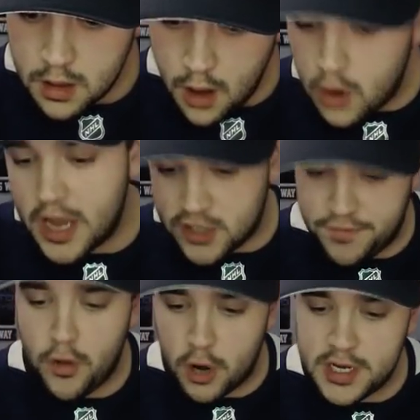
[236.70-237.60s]
okay, so
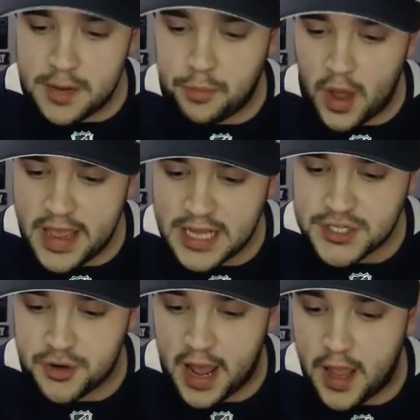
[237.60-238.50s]
Florida didn't play
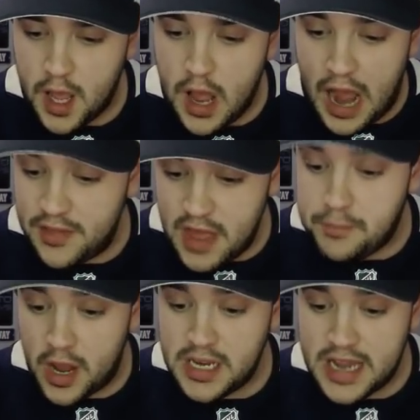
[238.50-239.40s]
yesterday. I thought they
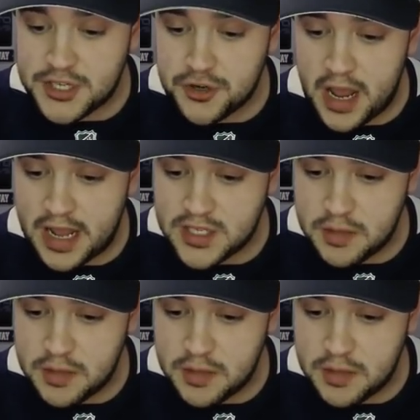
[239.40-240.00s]
played yesterday against